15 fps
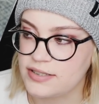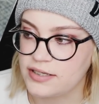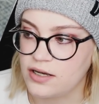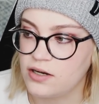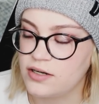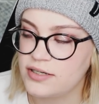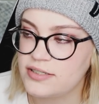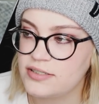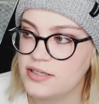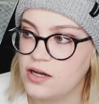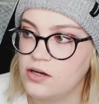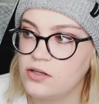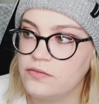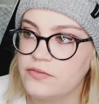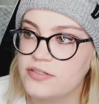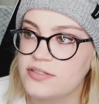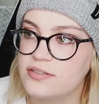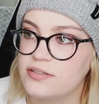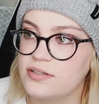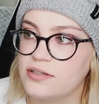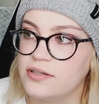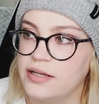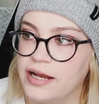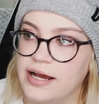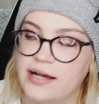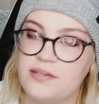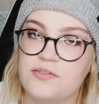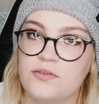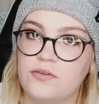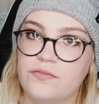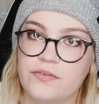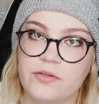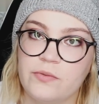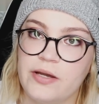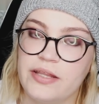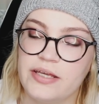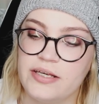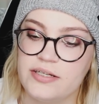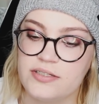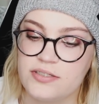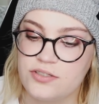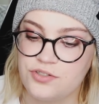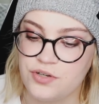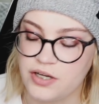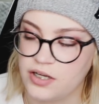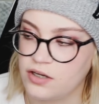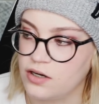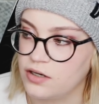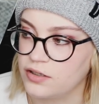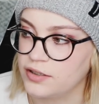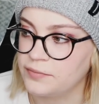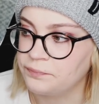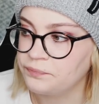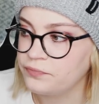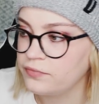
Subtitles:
Like, honestly, Oliver's an asshole for the way that he's treating Connor.